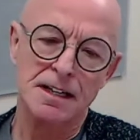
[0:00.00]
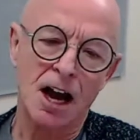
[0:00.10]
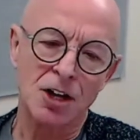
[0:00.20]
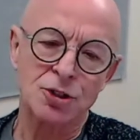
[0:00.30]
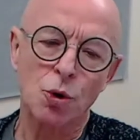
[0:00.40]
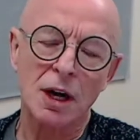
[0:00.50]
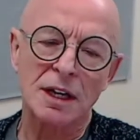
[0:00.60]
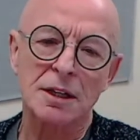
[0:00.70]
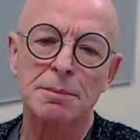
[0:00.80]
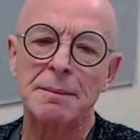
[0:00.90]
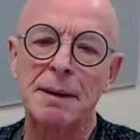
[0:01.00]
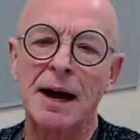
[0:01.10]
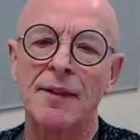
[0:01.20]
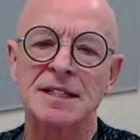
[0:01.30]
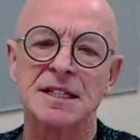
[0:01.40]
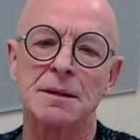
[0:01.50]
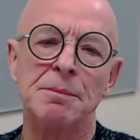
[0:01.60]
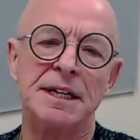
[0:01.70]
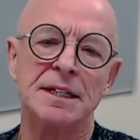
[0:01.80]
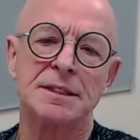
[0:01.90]
I'll talk a little bit about that in a
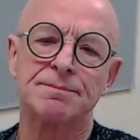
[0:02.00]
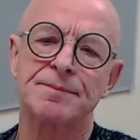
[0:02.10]
minute